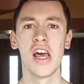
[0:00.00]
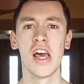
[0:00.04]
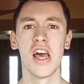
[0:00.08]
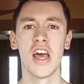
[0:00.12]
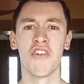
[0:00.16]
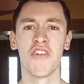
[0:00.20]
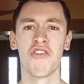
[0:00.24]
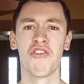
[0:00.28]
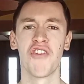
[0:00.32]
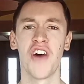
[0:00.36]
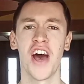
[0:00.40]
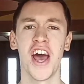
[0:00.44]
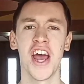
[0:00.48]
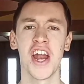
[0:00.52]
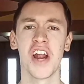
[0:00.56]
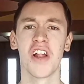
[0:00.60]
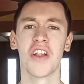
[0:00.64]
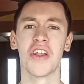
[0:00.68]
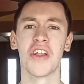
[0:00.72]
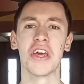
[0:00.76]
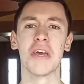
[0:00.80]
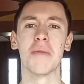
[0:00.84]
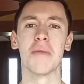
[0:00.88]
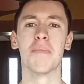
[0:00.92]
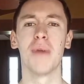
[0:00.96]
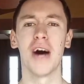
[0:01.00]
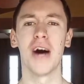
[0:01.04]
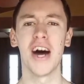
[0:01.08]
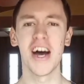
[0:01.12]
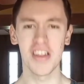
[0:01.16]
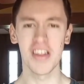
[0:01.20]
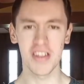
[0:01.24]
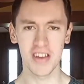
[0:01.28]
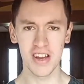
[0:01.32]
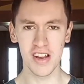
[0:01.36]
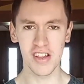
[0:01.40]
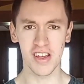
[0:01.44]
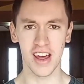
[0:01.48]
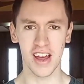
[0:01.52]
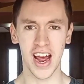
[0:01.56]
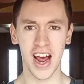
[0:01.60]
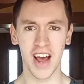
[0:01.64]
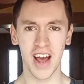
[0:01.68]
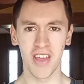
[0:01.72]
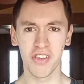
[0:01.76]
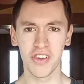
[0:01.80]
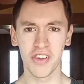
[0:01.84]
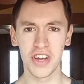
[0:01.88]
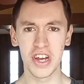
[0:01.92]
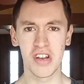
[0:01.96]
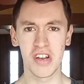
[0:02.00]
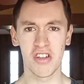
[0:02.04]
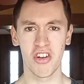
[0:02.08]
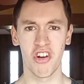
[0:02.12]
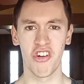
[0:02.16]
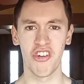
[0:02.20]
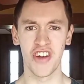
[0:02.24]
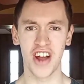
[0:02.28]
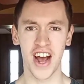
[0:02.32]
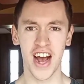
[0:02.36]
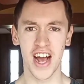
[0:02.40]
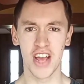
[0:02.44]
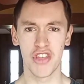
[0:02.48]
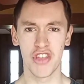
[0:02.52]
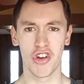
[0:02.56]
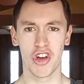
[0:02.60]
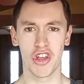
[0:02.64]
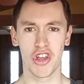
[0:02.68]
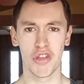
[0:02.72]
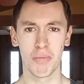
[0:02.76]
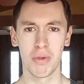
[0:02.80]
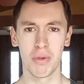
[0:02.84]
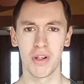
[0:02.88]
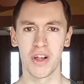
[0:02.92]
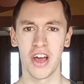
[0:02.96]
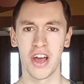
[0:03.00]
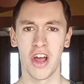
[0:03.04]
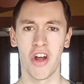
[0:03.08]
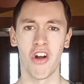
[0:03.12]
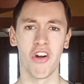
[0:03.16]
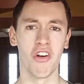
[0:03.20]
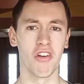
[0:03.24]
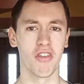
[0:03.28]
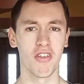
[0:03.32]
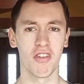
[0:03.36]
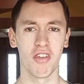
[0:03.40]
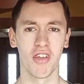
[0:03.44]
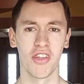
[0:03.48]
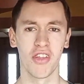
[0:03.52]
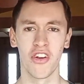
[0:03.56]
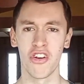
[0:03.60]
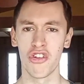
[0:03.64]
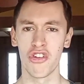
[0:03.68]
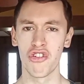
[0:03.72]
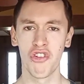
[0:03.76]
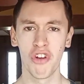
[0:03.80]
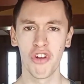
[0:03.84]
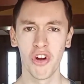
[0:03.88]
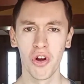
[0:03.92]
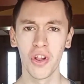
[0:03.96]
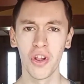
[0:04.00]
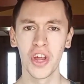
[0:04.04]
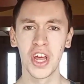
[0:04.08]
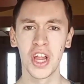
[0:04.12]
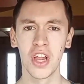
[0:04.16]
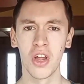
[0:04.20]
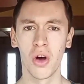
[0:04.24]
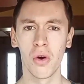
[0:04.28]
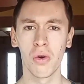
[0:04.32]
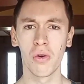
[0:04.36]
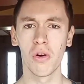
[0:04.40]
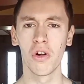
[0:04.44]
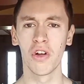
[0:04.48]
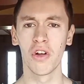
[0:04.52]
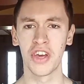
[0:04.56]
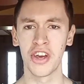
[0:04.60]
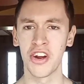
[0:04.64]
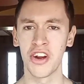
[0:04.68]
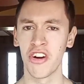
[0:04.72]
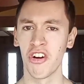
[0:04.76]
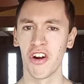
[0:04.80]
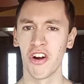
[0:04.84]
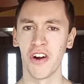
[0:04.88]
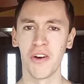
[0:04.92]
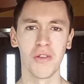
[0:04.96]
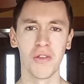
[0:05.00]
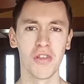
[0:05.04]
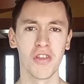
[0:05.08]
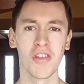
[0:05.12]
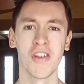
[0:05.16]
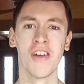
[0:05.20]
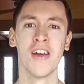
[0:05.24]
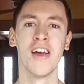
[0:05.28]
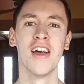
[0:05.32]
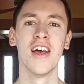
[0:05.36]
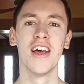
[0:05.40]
And finally, Boston's athletes are not just players, they're truly local heroes.